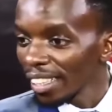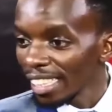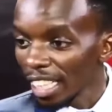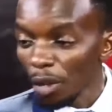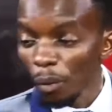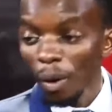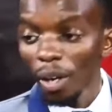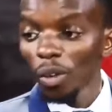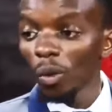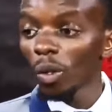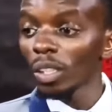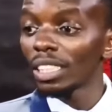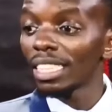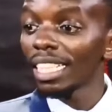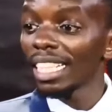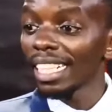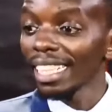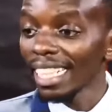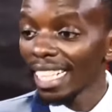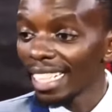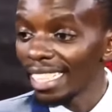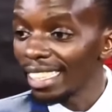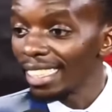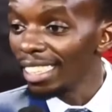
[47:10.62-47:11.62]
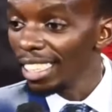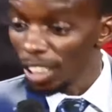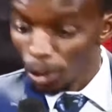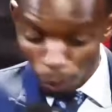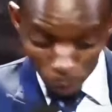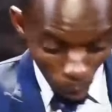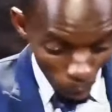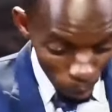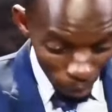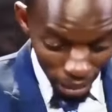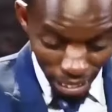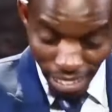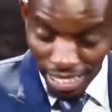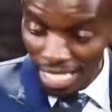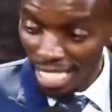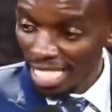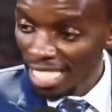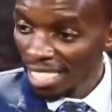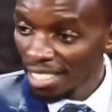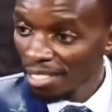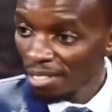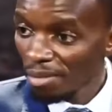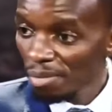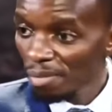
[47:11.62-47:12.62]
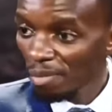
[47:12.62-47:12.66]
they were not ready to open it.